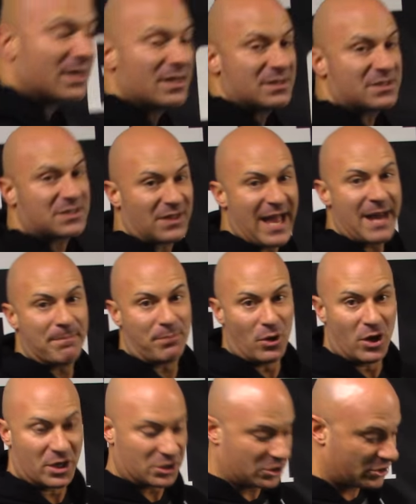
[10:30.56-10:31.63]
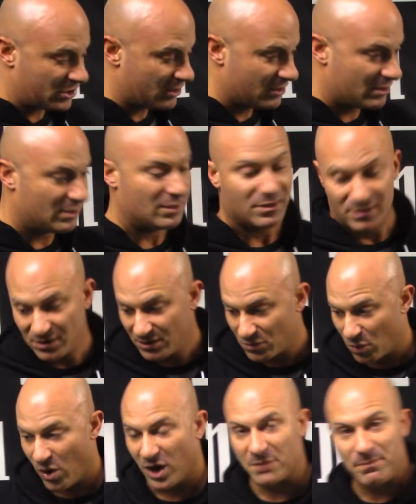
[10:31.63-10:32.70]
sled push,
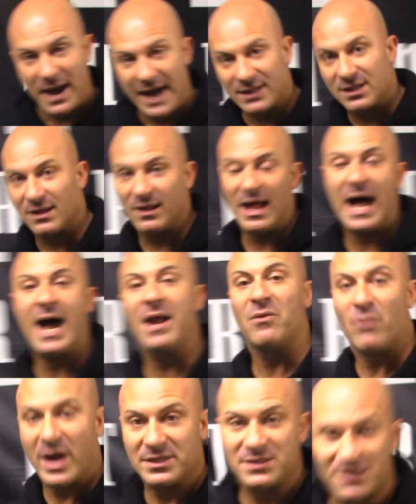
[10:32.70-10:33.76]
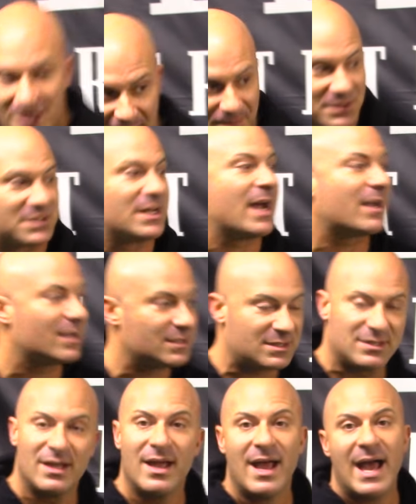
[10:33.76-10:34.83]
walked back to the line, rested a couple
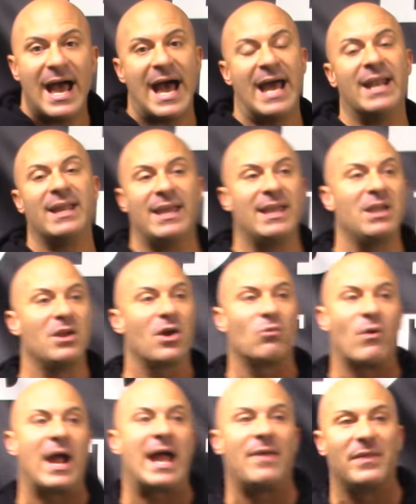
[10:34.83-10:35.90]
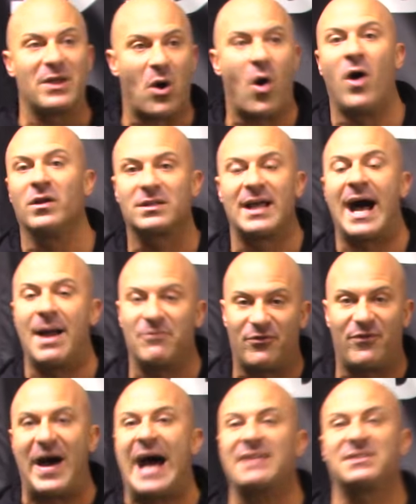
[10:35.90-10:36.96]
seconds, and he ran the all-time
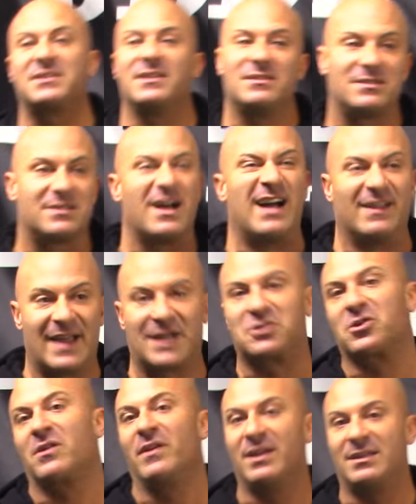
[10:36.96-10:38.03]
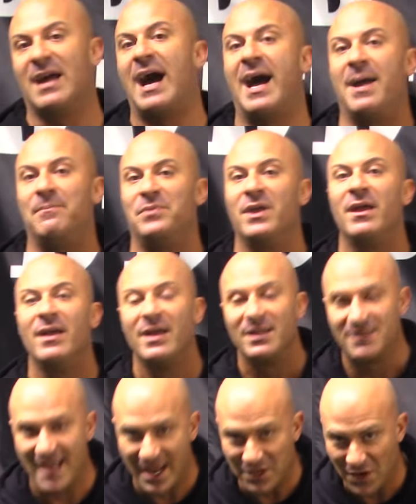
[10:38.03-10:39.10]
fastest electrically timed
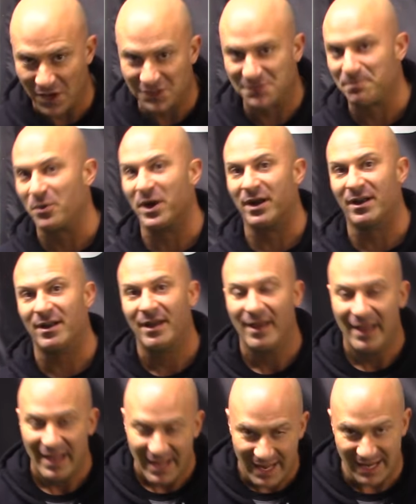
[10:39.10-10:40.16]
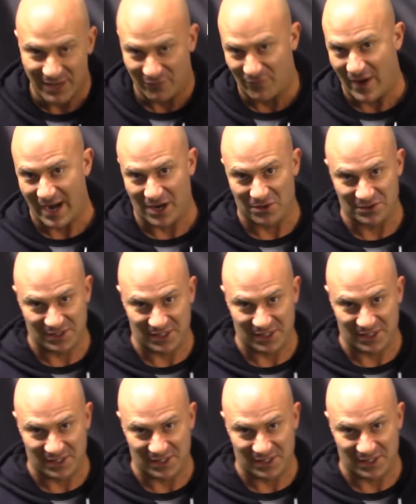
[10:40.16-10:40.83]
10-yard sprint in DeFranco's